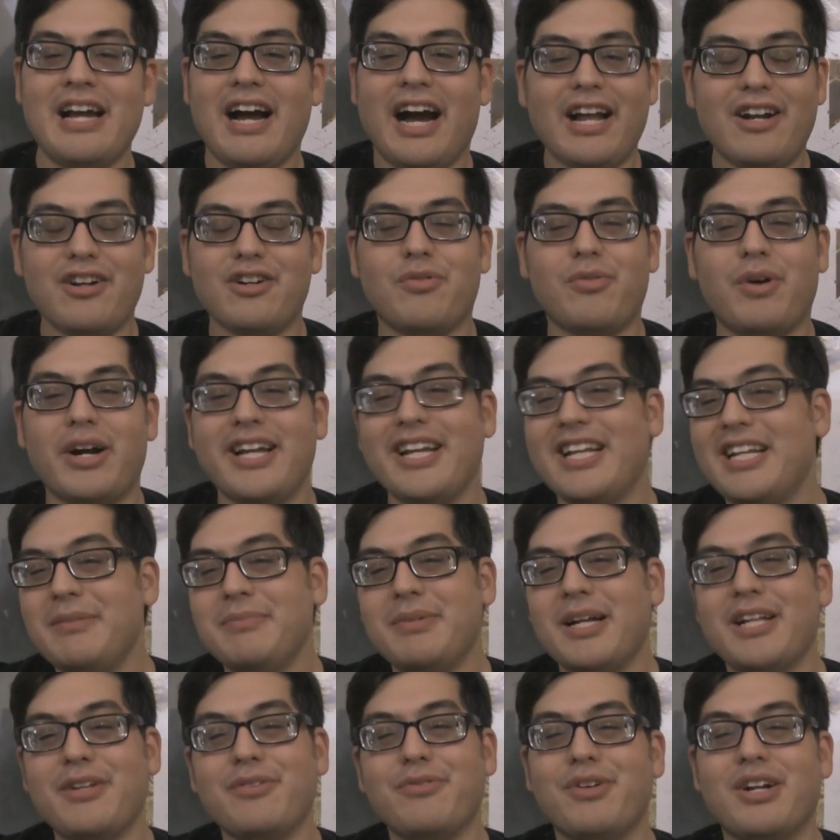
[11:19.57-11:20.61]
I don't know why
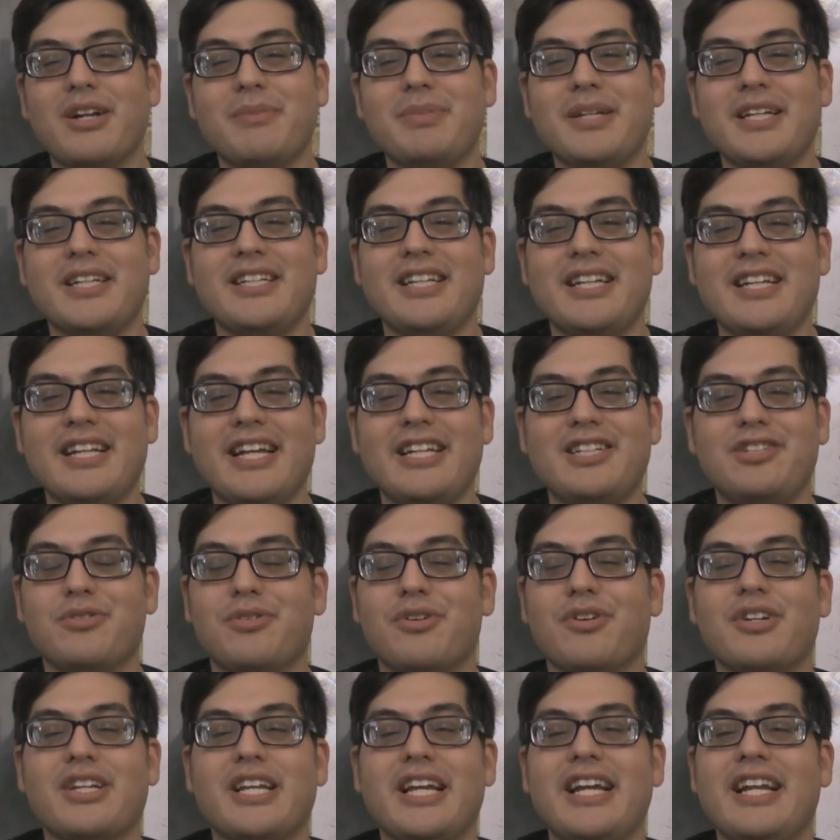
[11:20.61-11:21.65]
anybody would want to be a teenager
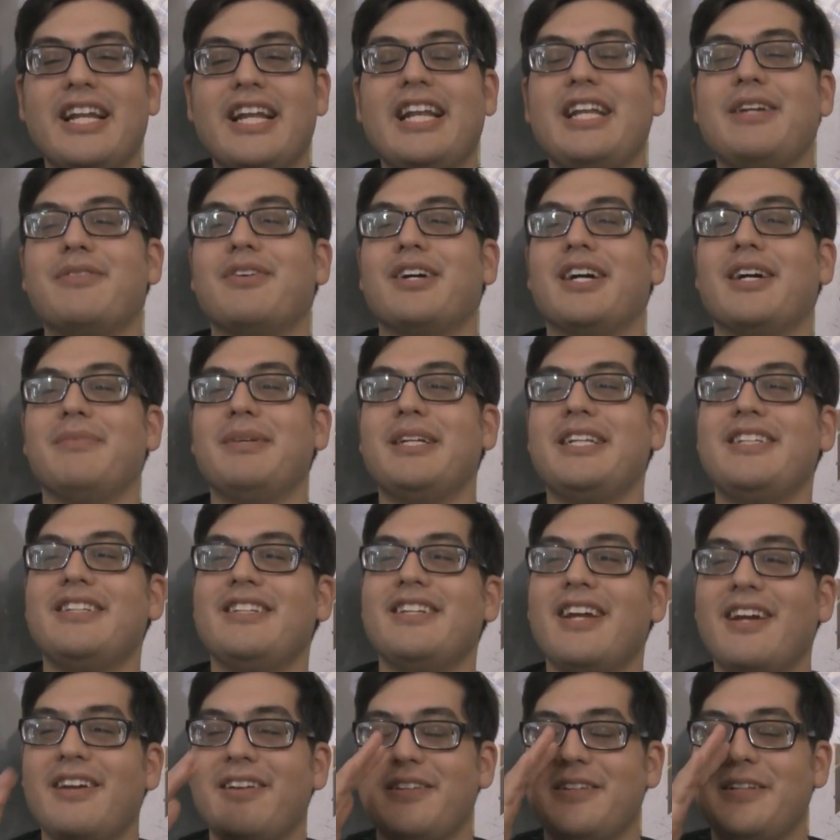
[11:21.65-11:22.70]
or a kid anyway. I mean,
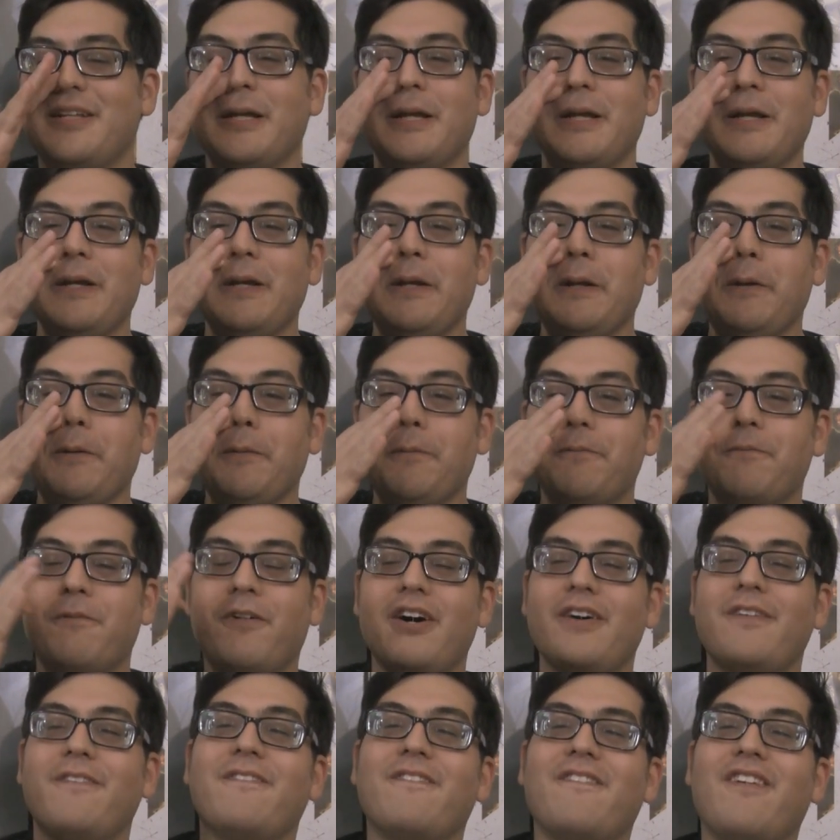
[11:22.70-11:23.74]

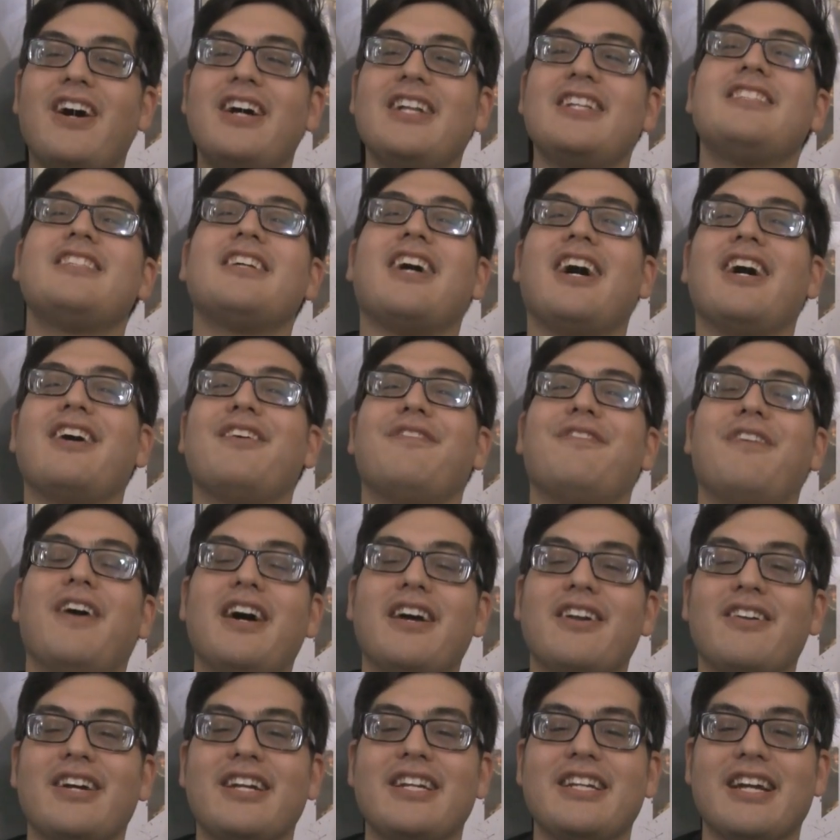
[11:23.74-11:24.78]
once I
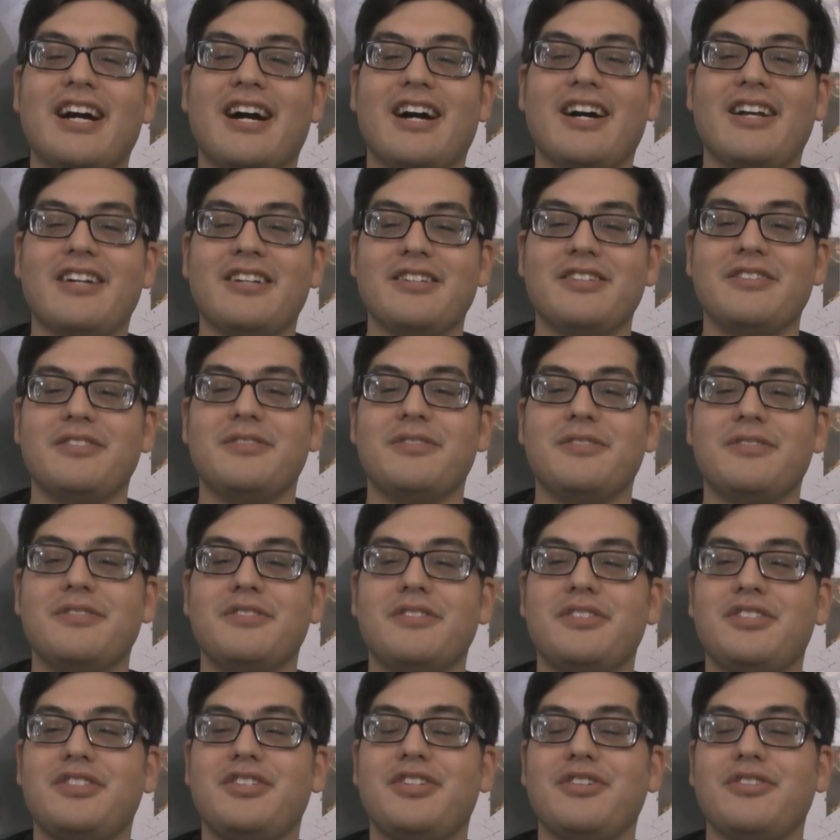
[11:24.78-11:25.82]
finally got
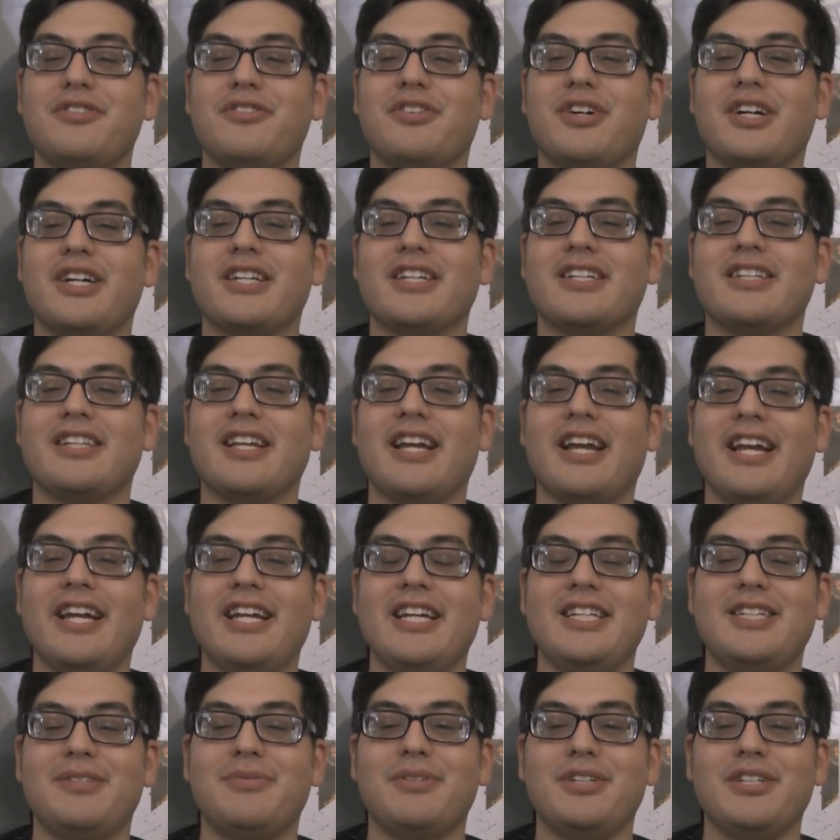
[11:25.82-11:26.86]
to, like, the
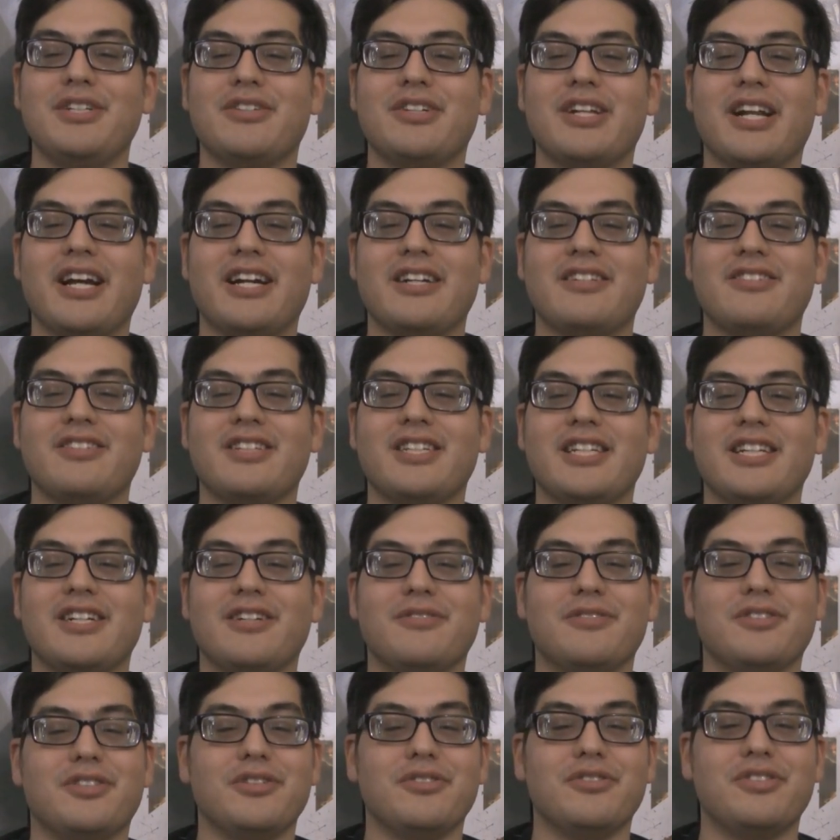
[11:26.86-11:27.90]
age where you could actually, you
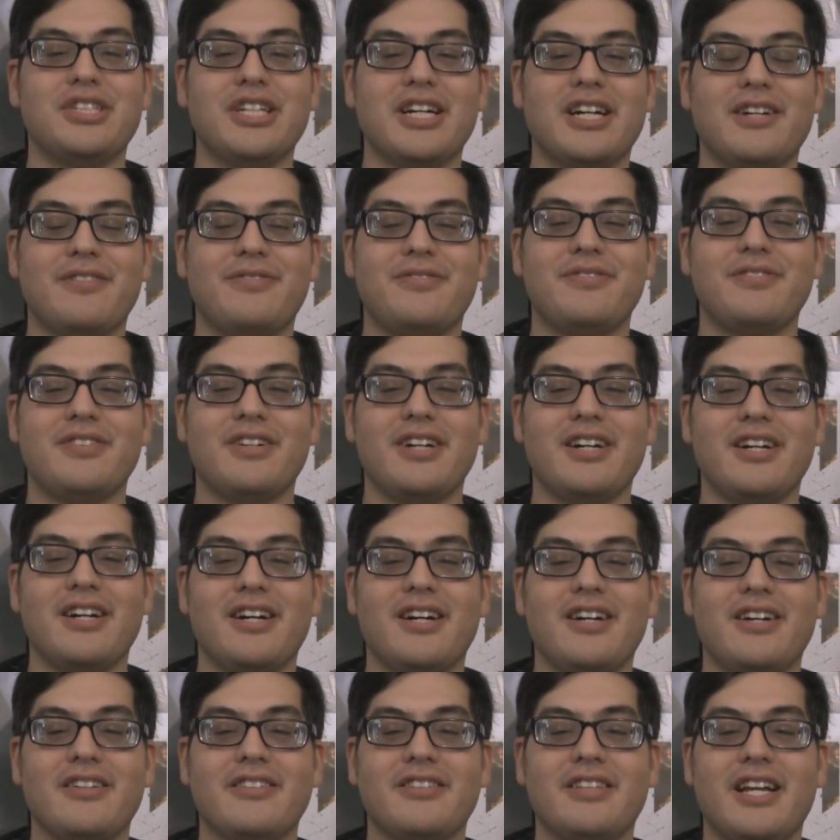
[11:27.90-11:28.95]
know, do stuff,
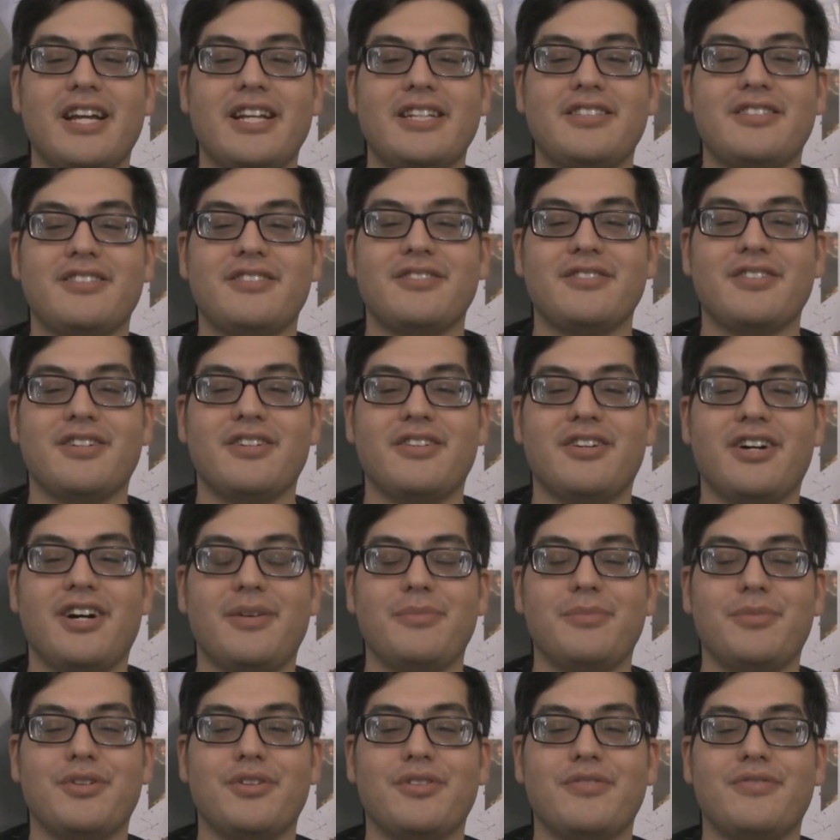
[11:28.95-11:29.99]
that's a
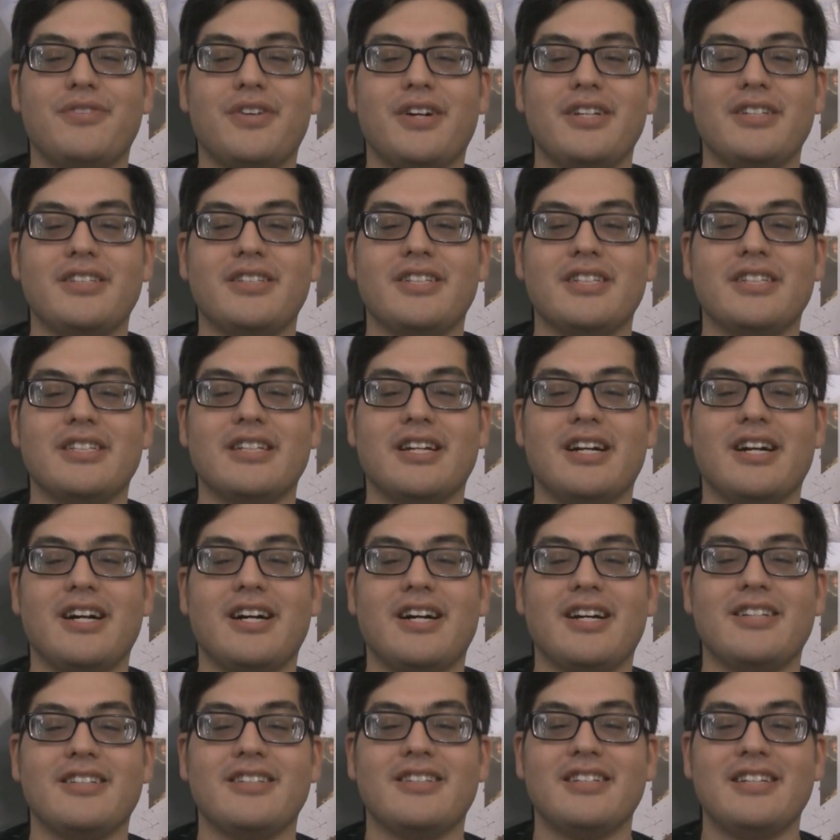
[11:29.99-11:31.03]
lot more fun than
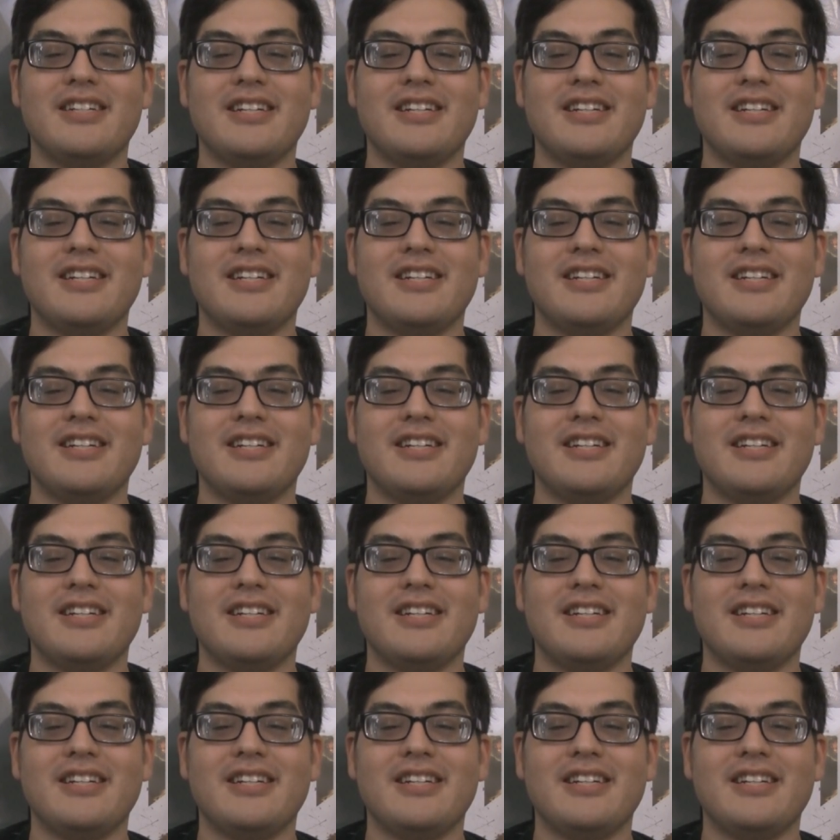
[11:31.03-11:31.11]
not.